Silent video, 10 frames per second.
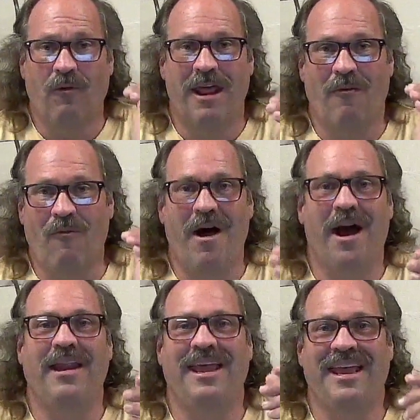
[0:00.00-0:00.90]
What I
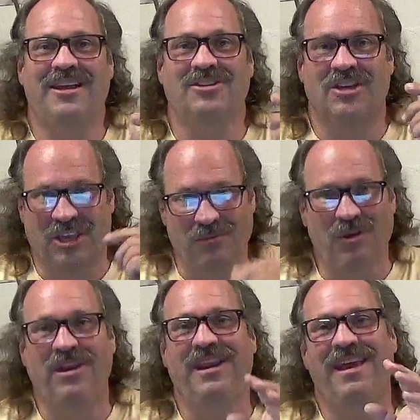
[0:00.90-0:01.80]
want is a
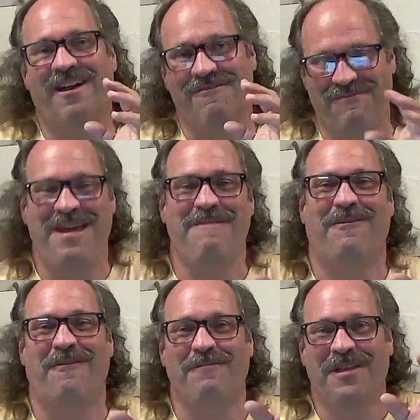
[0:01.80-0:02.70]
community of
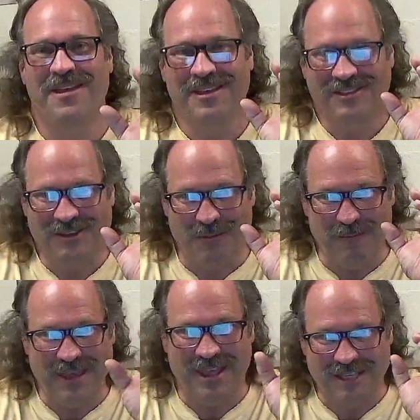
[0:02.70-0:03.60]
people to
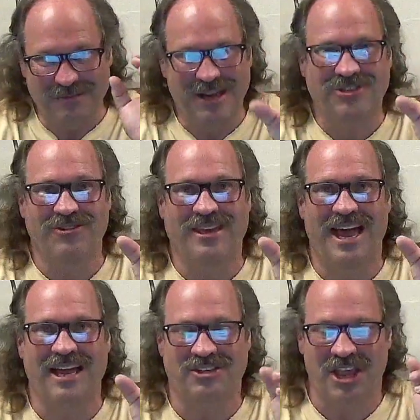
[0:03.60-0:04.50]
be the special
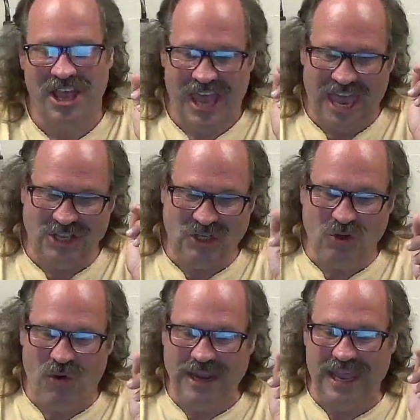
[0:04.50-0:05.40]
guest and
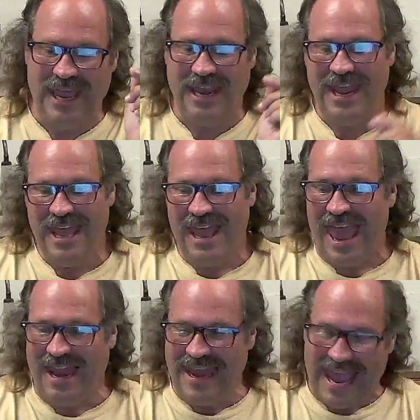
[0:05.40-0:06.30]
join in
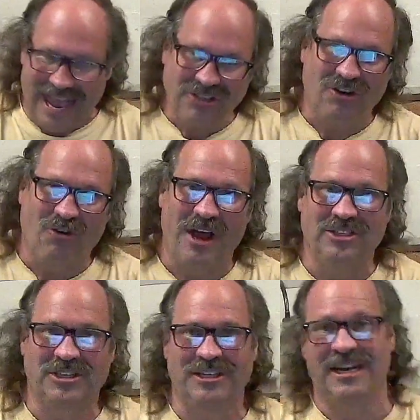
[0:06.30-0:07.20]
and answer
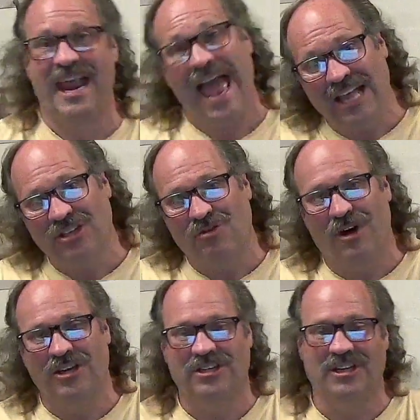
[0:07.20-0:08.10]
questions and ask
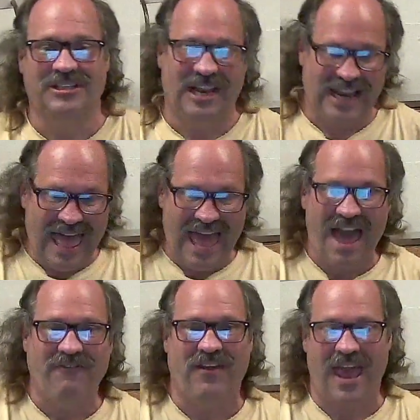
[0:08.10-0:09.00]
questions and
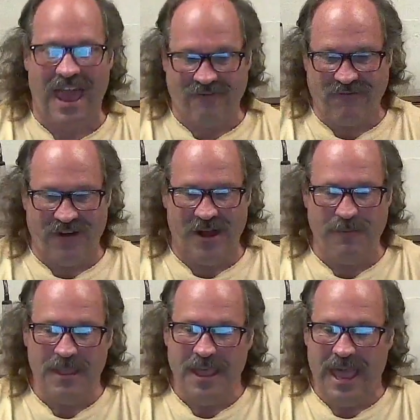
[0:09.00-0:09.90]
laugh and have
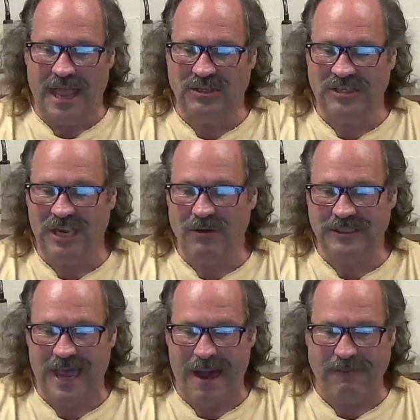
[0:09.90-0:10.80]
fun and see
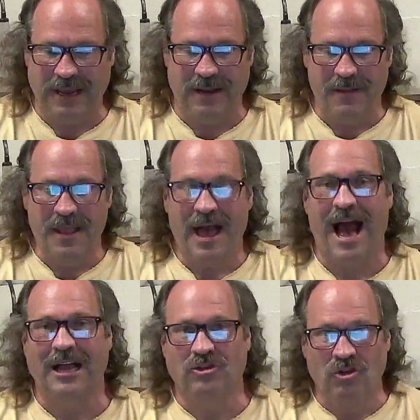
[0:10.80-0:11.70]
what's happening.
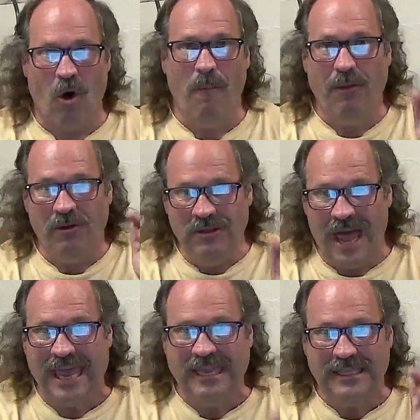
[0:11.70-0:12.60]
October
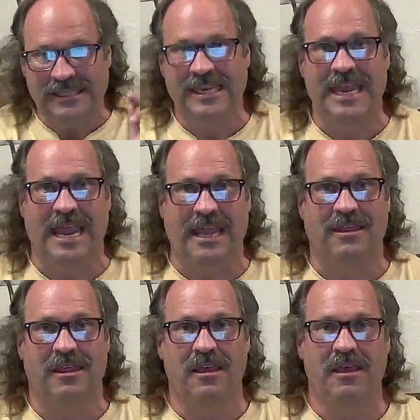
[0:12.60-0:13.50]

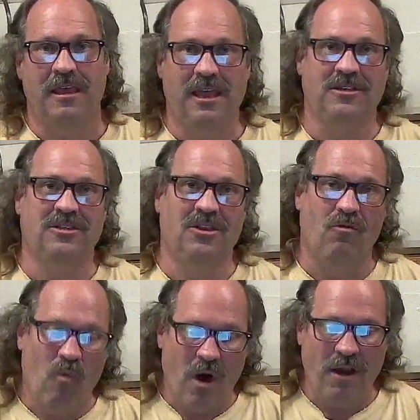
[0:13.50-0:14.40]
nineteenth is
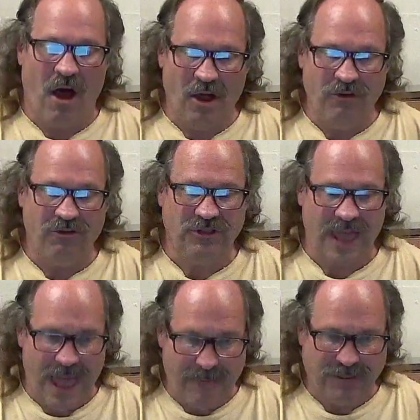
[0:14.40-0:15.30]
the one hundredth
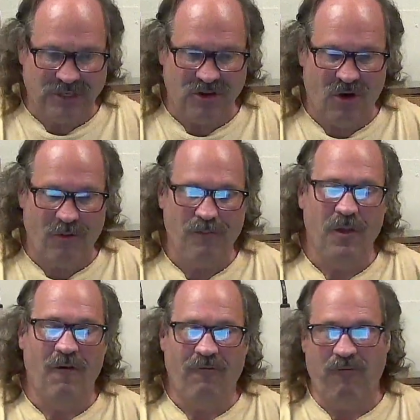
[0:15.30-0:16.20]
episode,
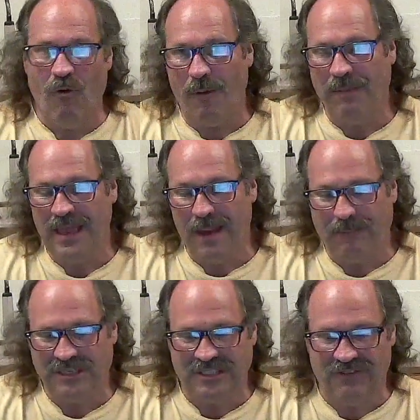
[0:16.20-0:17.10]
four p m
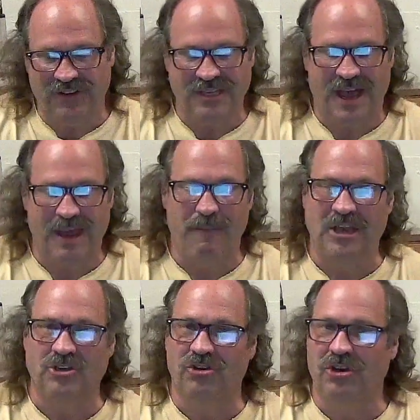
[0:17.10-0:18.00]
Pacific time.
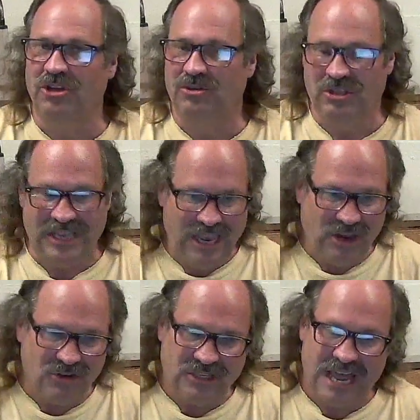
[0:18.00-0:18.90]
Make sure you
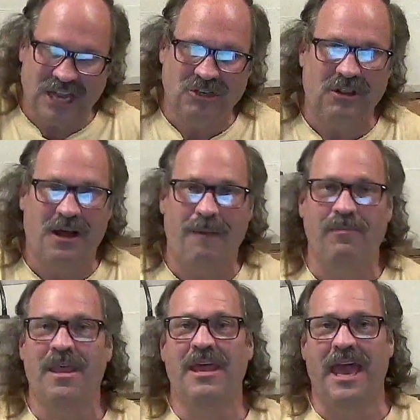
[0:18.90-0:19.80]
ding your schedule
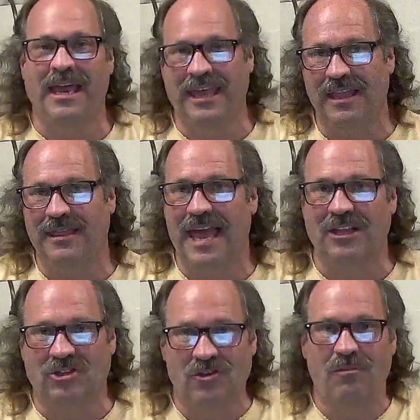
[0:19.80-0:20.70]
up and get
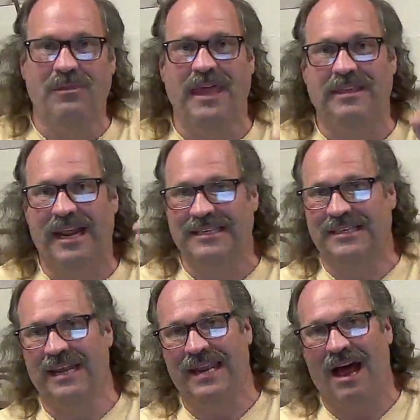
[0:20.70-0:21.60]
that Zoom link that I
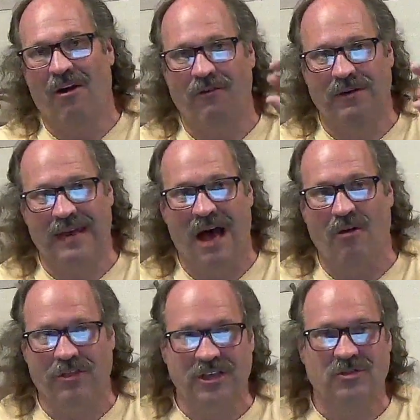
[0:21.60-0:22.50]
send out
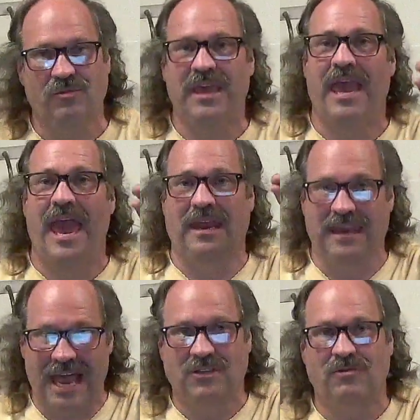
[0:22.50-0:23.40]
now this week
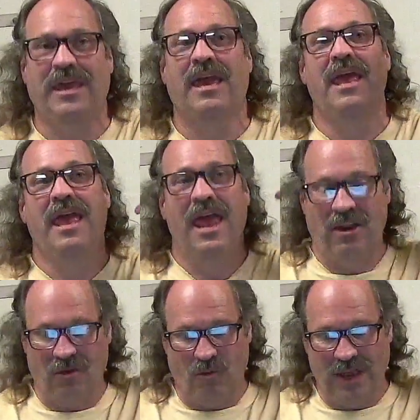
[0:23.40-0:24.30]
and next week
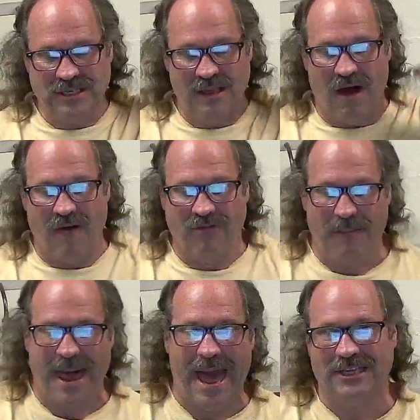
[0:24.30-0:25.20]
and the weeks of
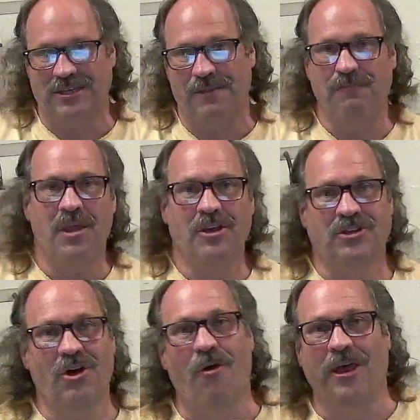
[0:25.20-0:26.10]
the past.
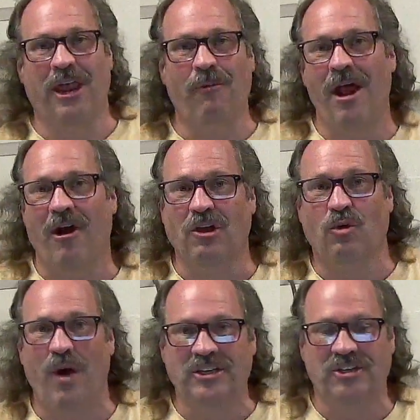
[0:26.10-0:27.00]
So here we are.
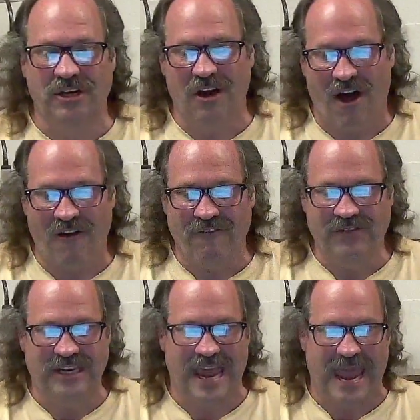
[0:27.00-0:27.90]
Question of
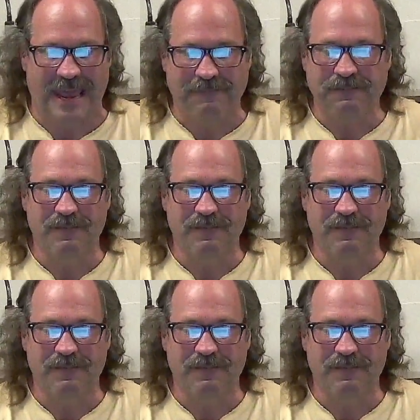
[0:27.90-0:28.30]
the day.